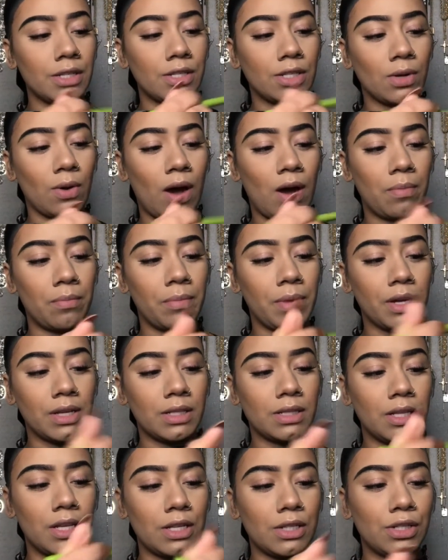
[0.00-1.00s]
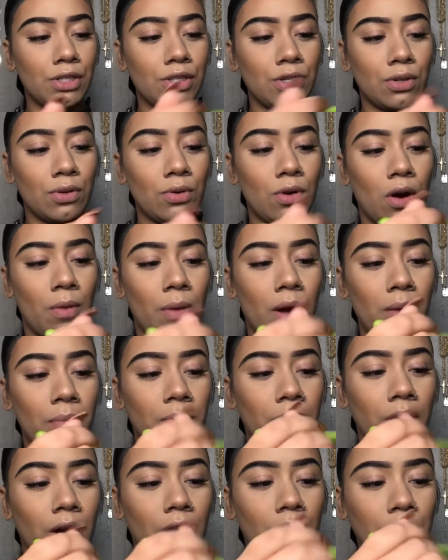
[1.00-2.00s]
So I'll mix these two on my
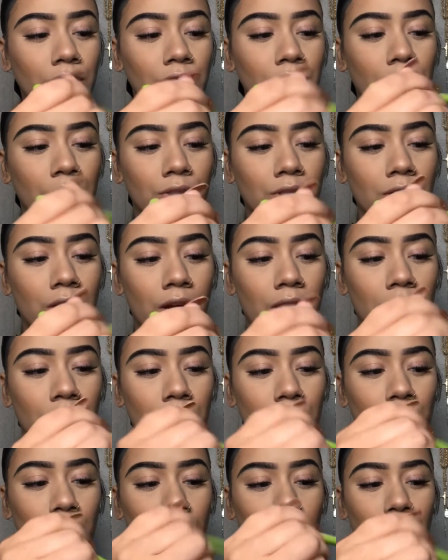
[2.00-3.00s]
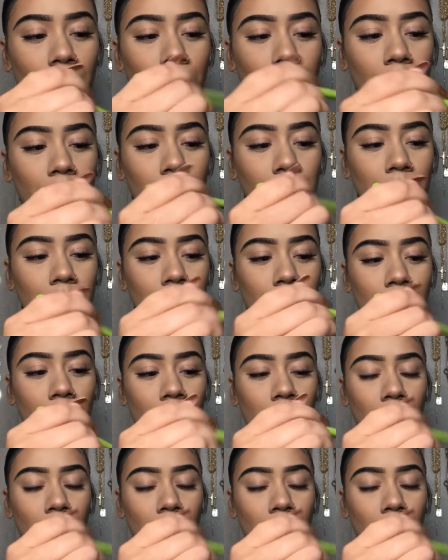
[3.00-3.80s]
brush. I'll just kind of do one of those.